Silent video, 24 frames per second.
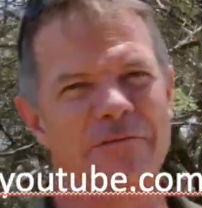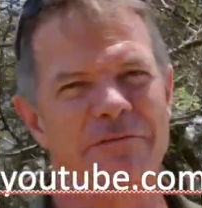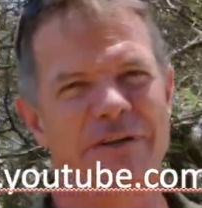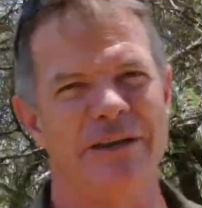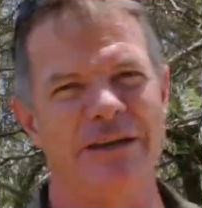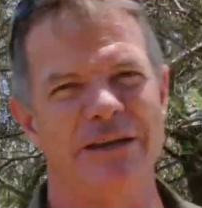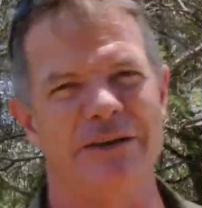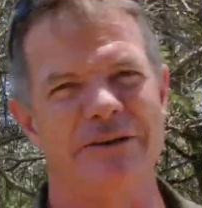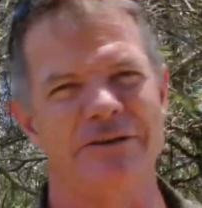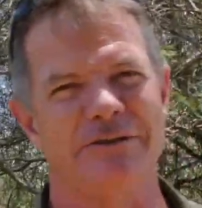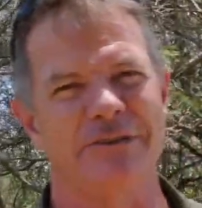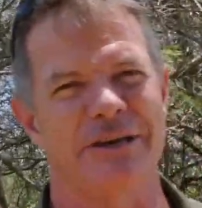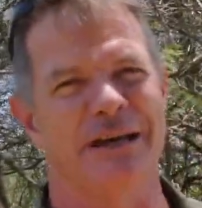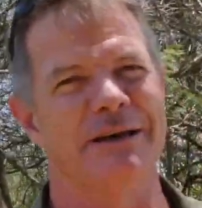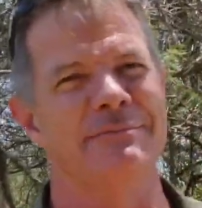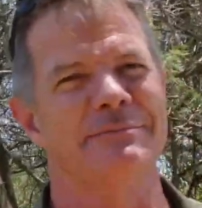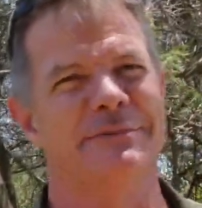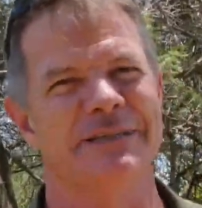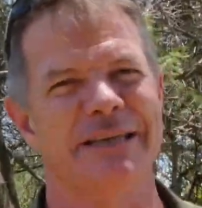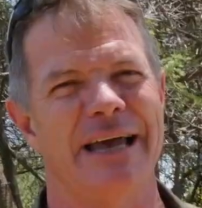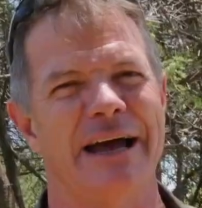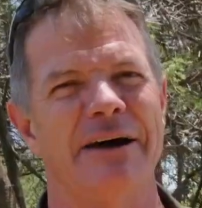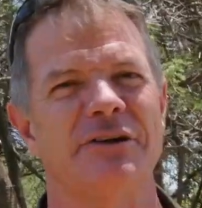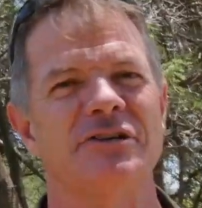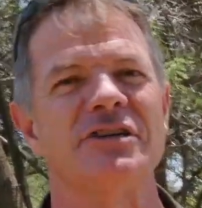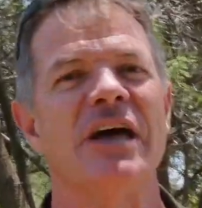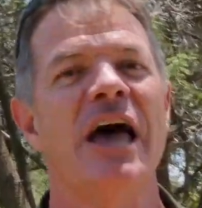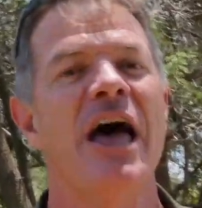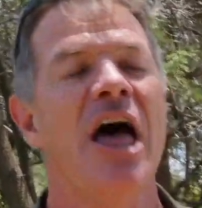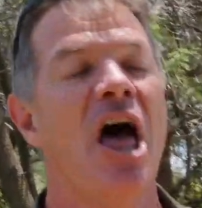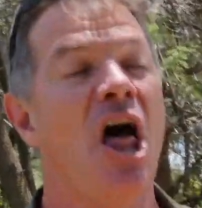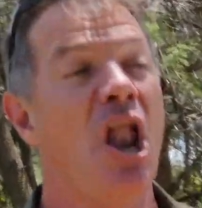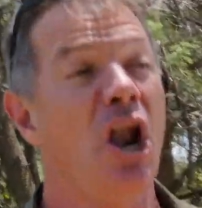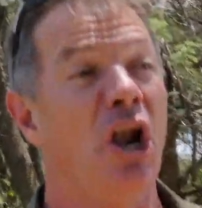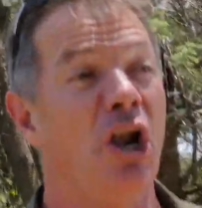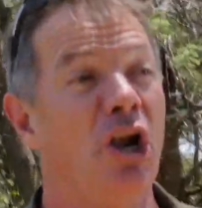videos comes out.
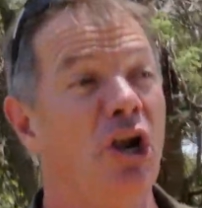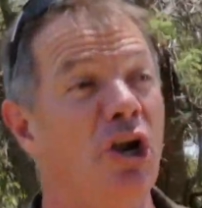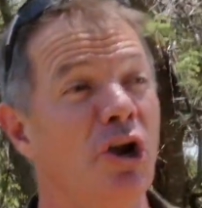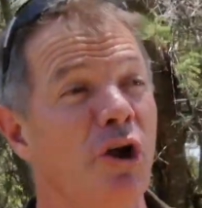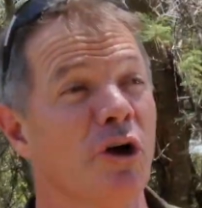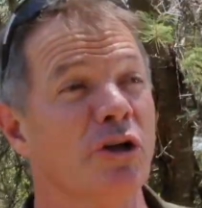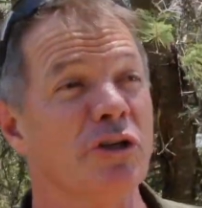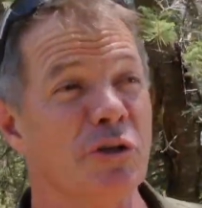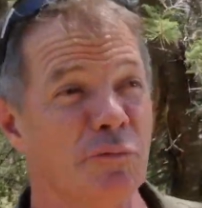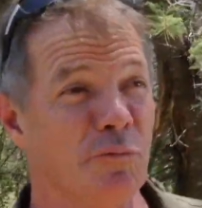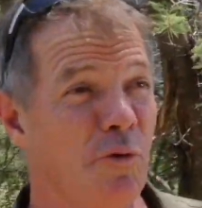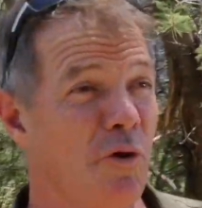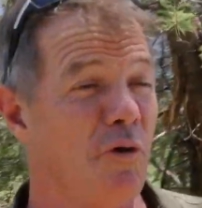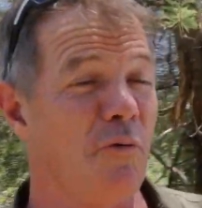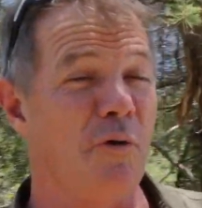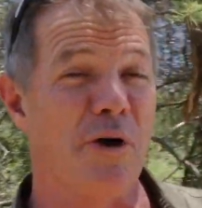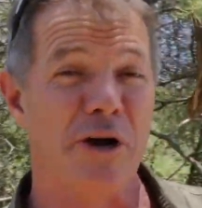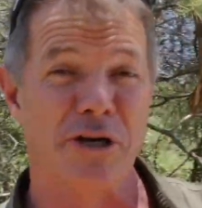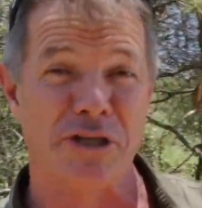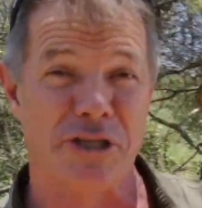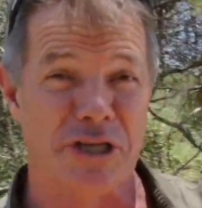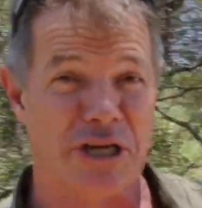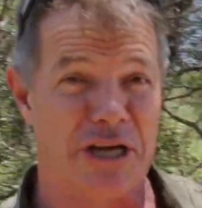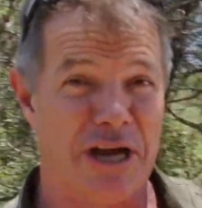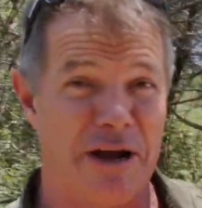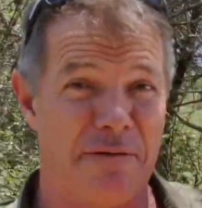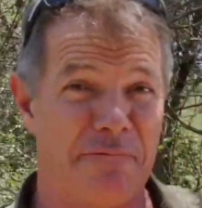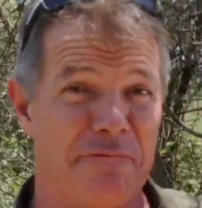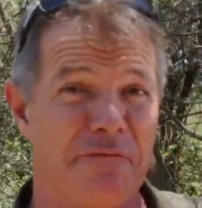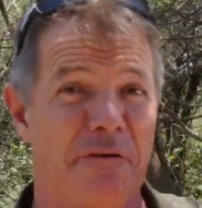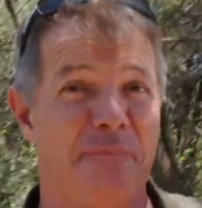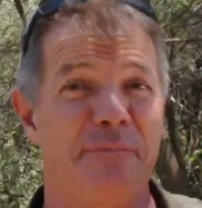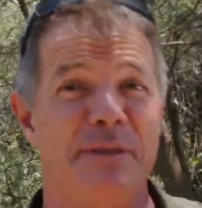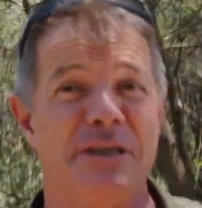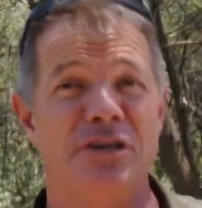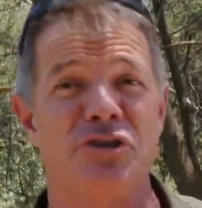Lots more work to come
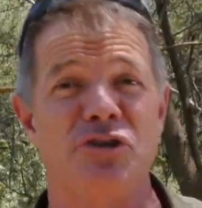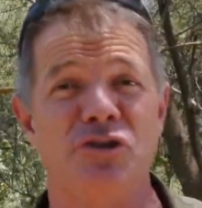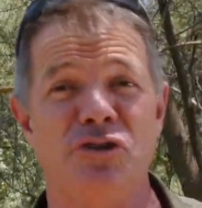from this